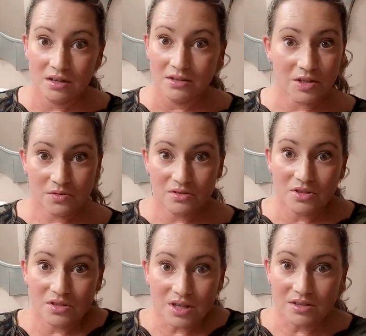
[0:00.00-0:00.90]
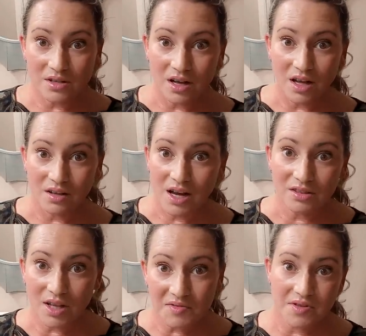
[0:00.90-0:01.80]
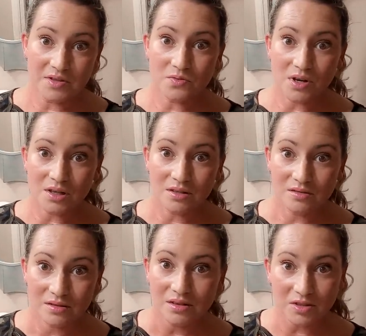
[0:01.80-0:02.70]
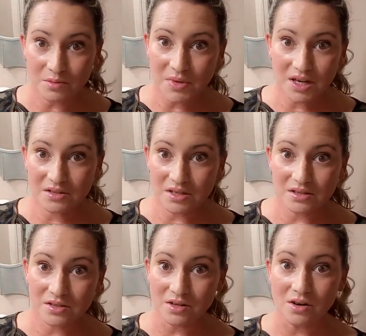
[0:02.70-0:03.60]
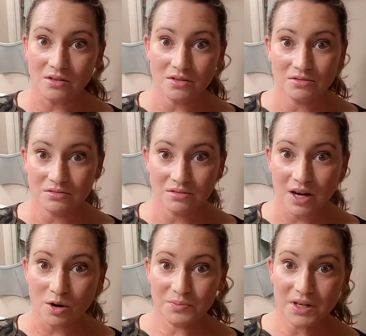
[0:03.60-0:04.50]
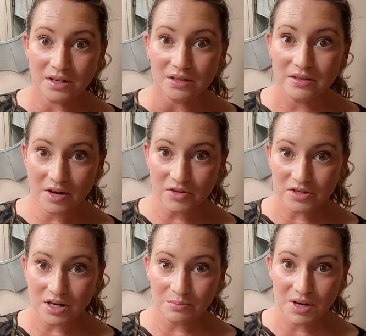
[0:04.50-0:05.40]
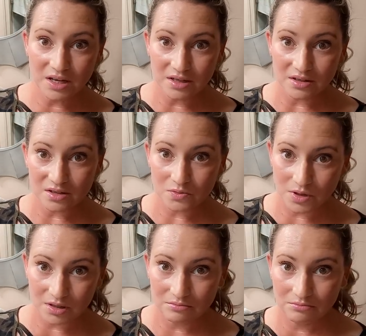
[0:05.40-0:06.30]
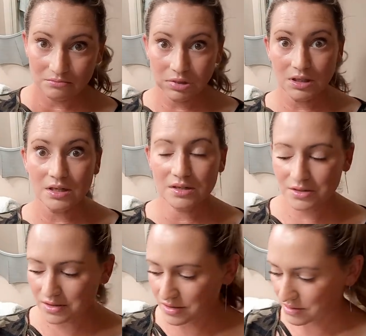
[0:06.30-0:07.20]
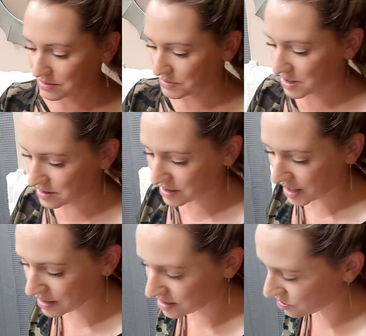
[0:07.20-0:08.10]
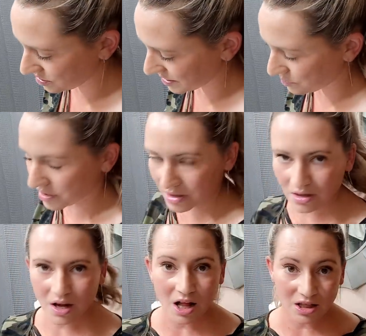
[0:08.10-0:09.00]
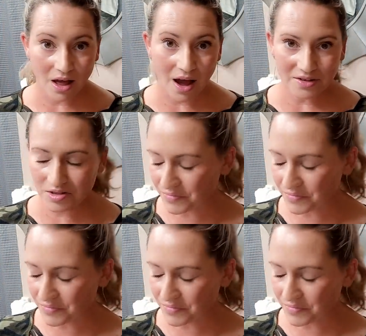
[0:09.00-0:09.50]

This one just does it all. I love this one. It's amazing. So I hope they never stop making this one. Please, because I go to that one a lot.